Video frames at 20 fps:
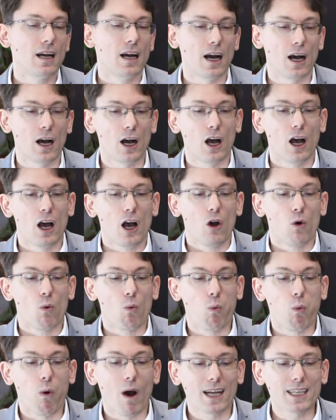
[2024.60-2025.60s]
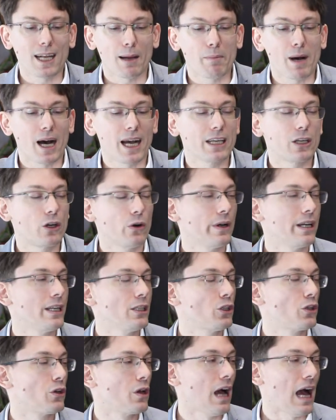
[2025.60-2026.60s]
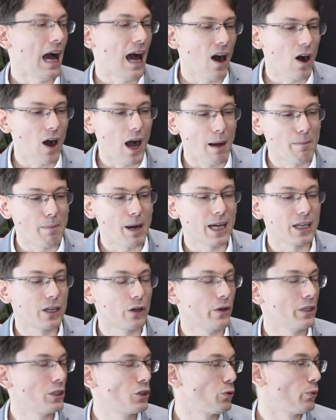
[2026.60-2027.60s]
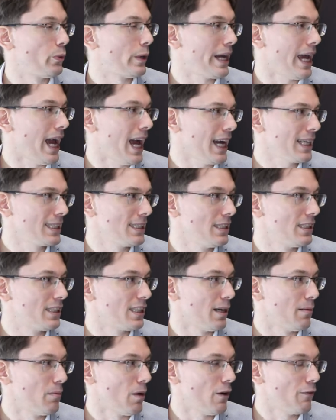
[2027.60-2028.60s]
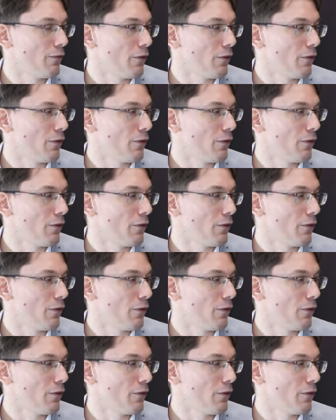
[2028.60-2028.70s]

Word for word: how am I going to react in terms